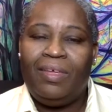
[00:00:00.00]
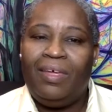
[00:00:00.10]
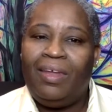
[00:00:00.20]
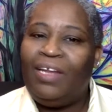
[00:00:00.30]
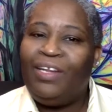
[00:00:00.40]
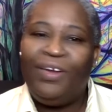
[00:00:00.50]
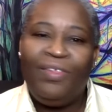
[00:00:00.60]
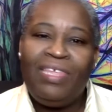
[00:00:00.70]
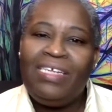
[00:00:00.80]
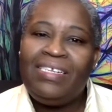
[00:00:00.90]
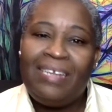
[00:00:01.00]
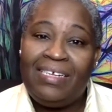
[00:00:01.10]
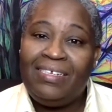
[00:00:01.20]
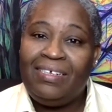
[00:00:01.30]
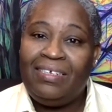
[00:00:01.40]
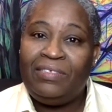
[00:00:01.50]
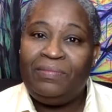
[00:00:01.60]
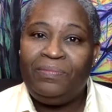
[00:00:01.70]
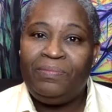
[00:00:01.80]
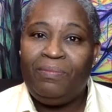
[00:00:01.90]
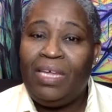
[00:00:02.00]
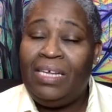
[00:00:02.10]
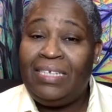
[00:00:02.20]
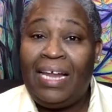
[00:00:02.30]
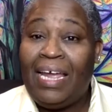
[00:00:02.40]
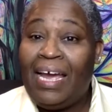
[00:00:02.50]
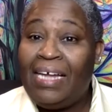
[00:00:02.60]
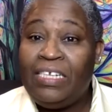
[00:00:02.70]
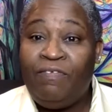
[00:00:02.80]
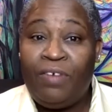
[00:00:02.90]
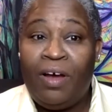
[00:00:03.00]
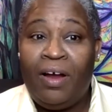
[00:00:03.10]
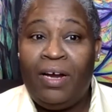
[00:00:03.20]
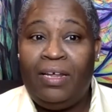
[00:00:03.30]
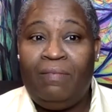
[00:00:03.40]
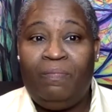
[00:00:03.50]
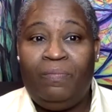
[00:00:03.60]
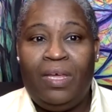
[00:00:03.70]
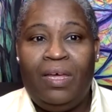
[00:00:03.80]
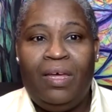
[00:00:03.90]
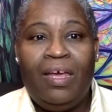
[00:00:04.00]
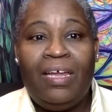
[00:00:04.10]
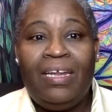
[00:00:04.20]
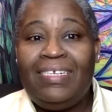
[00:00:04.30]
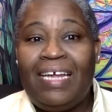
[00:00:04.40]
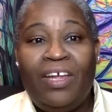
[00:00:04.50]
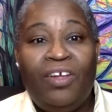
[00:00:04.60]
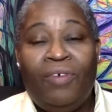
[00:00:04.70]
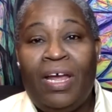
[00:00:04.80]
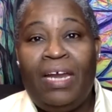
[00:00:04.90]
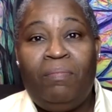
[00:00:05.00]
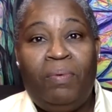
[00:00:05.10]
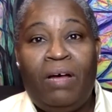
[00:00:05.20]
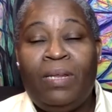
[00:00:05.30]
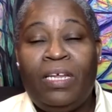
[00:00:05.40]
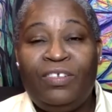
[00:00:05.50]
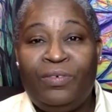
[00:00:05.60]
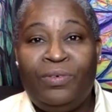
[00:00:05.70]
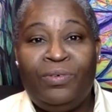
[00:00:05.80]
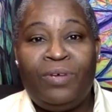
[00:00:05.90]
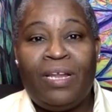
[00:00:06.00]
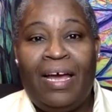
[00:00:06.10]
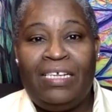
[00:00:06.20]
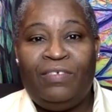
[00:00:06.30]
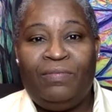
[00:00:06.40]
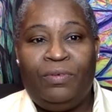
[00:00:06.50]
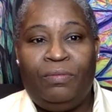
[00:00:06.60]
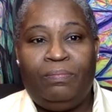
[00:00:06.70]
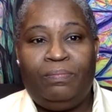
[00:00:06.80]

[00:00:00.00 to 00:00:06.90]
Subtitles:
And I learned this lesson in Tallahassee, Florida, in a second grade public school classroom.